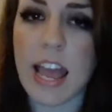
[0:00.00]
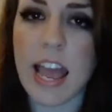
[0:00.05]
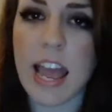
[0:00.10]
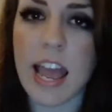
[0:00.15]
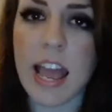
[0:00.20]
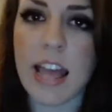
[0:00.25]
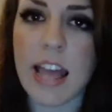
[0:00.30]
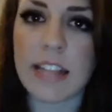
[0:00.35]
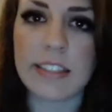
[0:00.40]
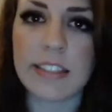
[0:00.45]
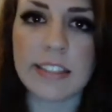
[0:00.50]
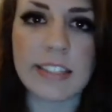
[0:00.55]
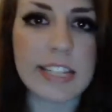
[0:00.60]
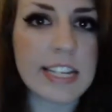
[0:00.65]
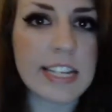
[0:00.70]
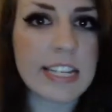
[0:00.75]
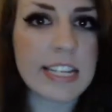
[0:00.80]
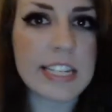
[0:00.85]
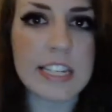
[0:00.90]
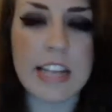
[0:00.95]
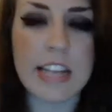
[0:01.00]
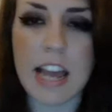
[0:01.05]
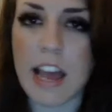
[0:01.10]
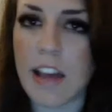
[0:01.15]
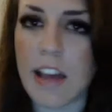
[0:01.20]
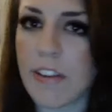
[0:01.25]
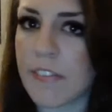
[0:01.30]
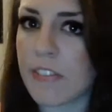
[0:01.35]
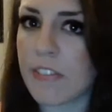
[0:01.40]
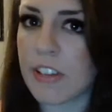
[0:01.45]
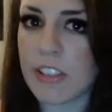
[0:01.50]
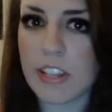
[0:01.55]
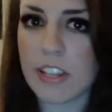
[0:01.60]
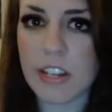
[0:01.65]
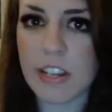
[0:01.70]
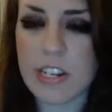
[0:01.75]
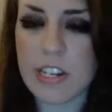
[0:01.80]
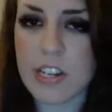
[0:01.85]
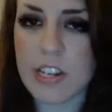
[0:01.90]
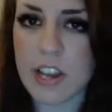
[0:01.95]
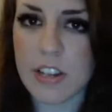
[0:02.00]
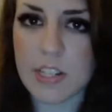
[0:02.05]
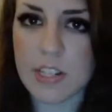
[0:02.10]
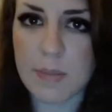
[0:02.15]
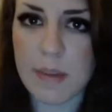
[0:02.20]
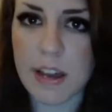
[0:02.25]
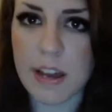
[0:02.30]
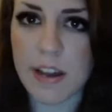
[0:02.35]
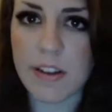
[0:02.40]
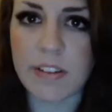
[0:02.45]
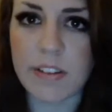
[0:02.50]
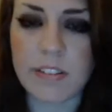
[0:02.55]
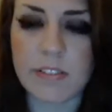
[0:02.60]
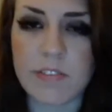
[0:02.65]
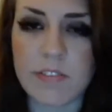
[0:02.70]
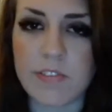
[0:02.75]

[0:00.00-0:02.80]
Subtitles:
and links to everything I talked about,